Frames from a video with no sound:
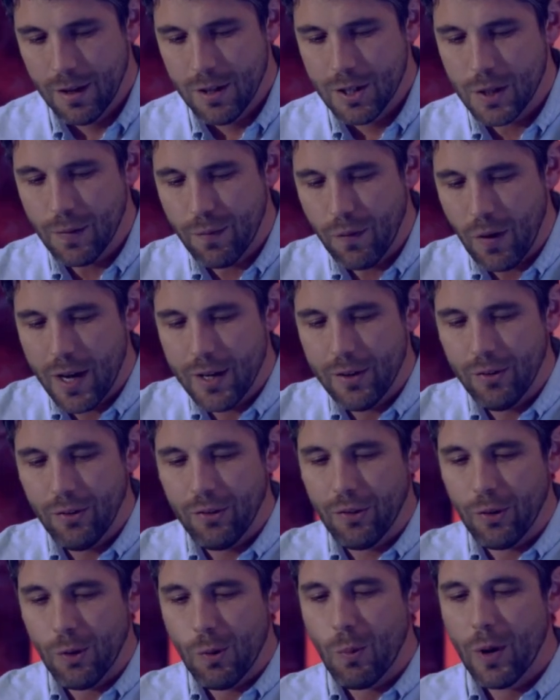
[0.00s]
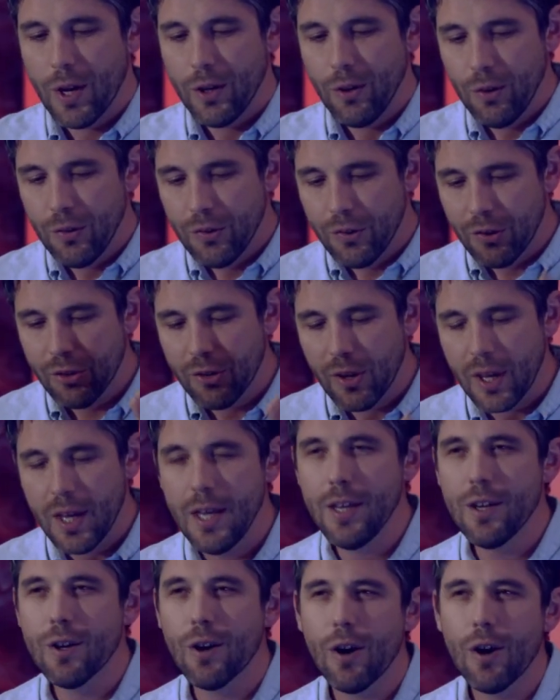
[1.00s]
So friends, when you
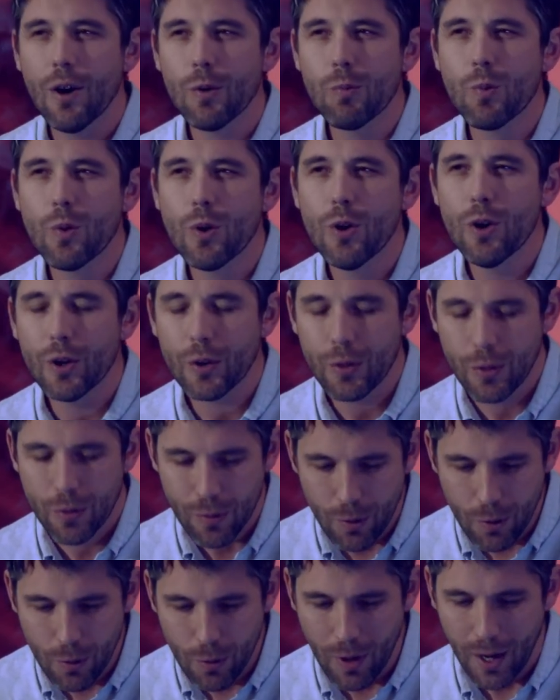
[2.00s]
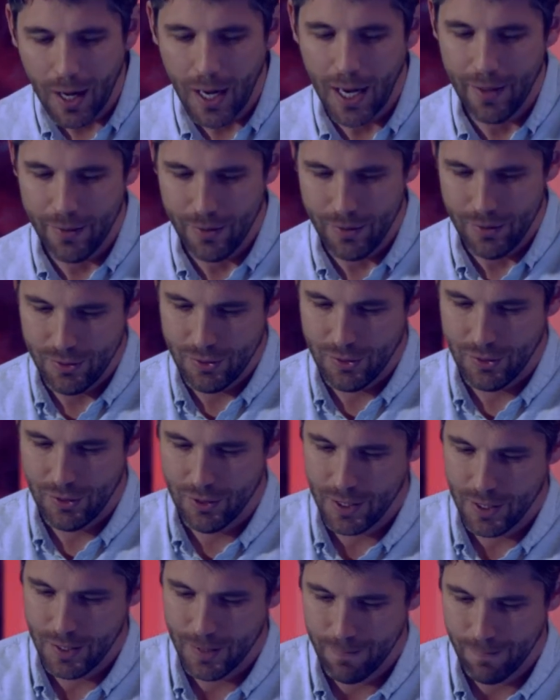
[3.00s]
see God work through
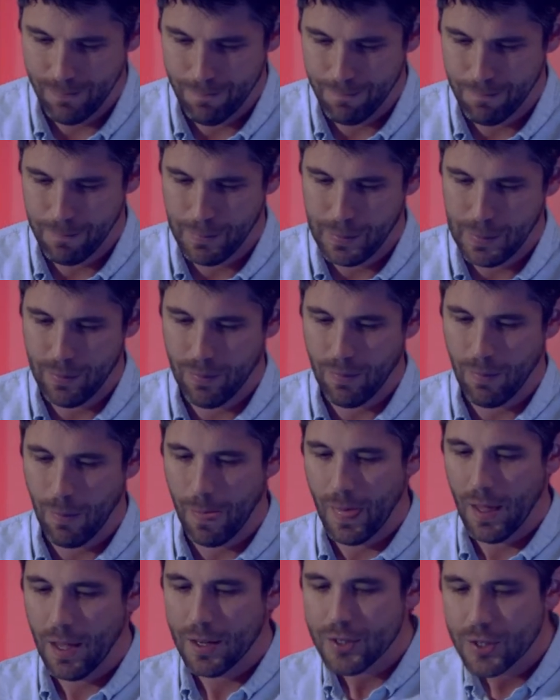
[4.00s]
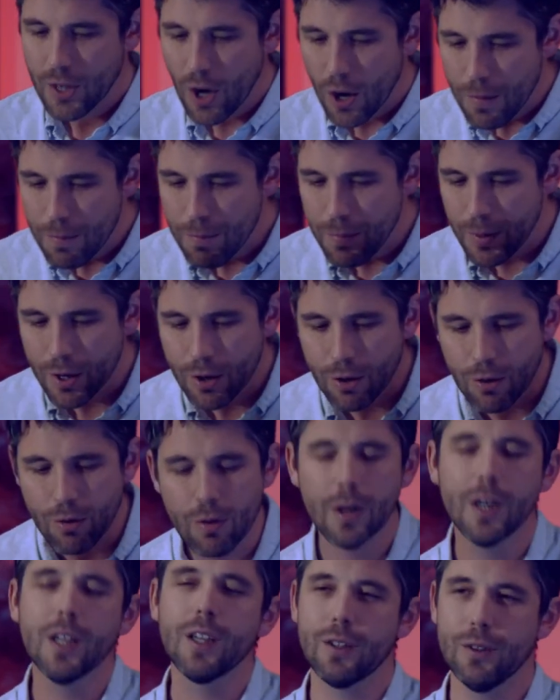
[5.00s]
others, don't be
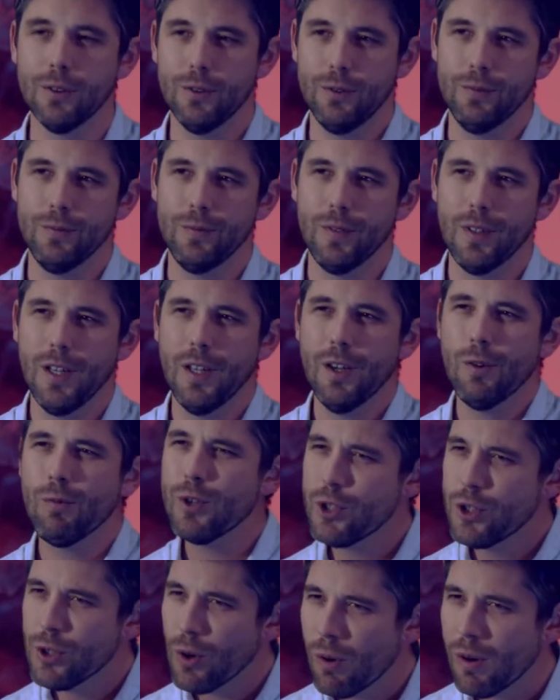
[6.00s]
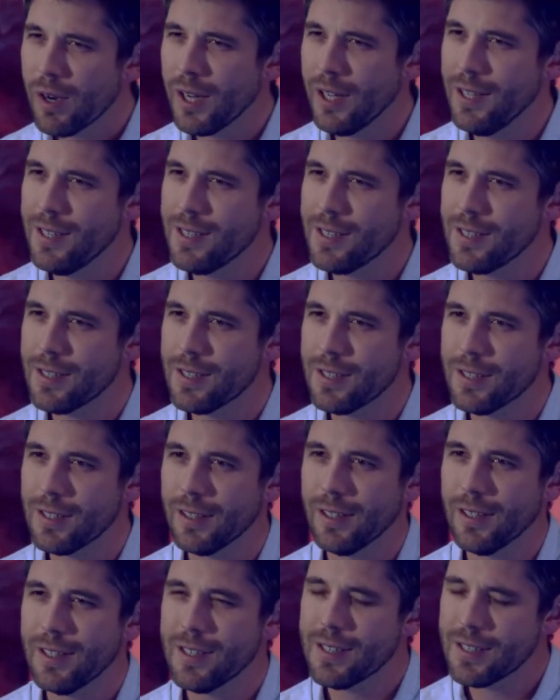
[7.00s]
critical. Rejoice.
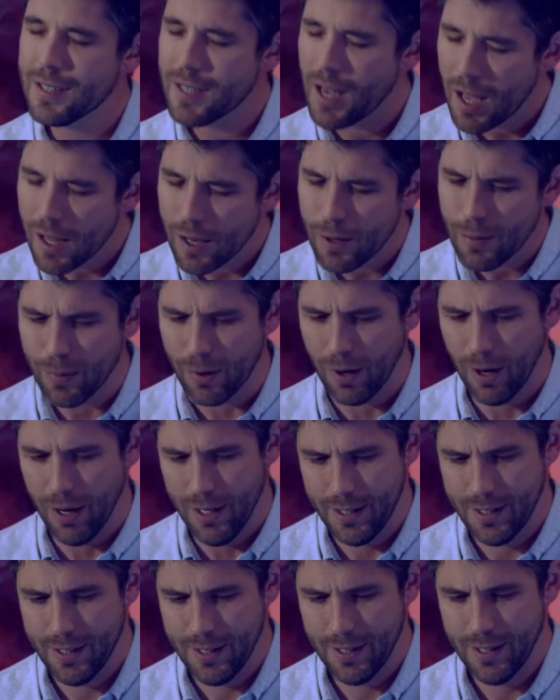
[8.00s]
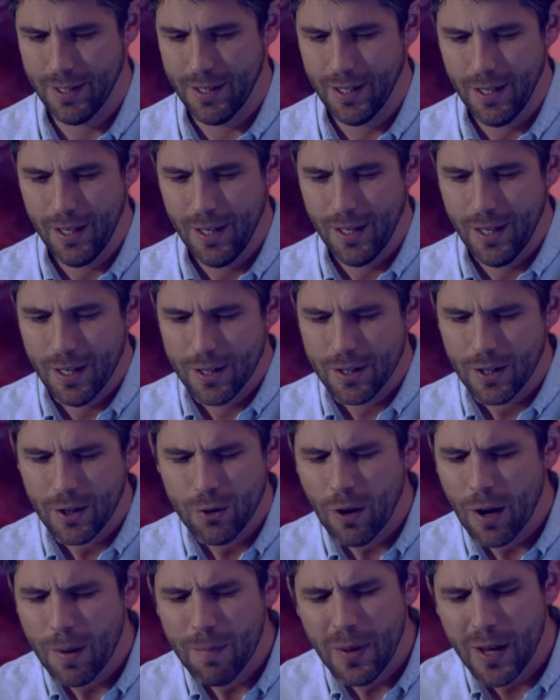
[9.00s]
Celebrate. Don't
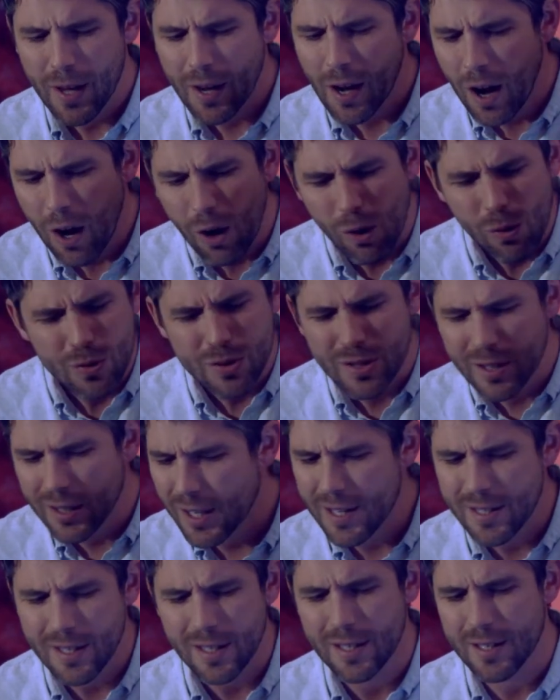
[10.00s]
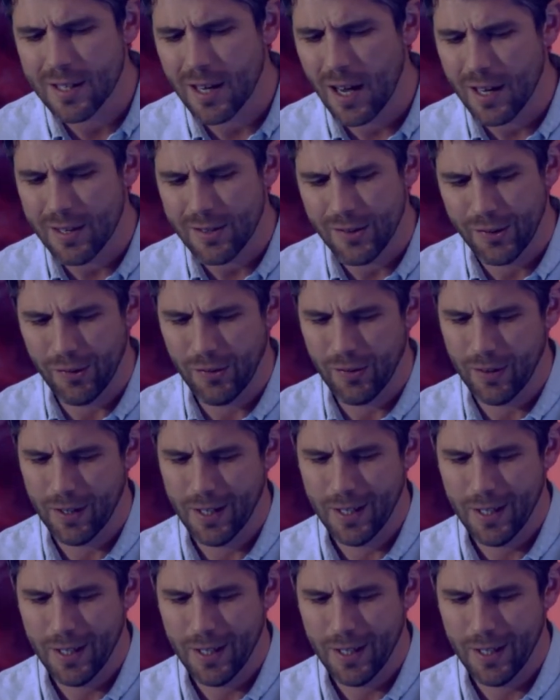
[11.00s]
try and pick holes in their success.